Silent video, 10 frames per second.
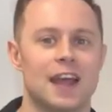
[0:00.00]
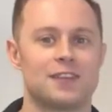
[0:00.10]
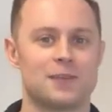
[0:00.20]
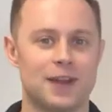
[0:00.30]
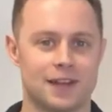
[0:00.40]

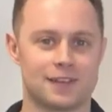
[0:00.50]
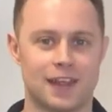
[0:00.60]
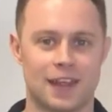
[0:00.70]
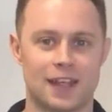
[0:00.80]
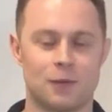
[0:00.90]
and someone else
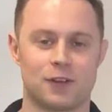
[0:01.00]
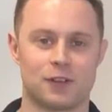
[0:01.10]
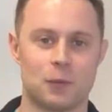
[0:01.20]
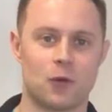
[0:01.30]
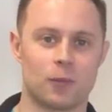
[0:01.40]
saying
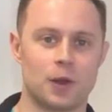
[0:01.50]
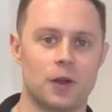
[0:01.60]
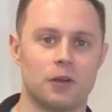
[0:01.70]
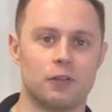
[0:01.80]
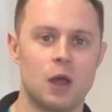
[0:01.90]
wasn't warm
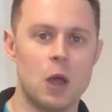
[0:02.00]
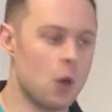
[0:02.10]
enough.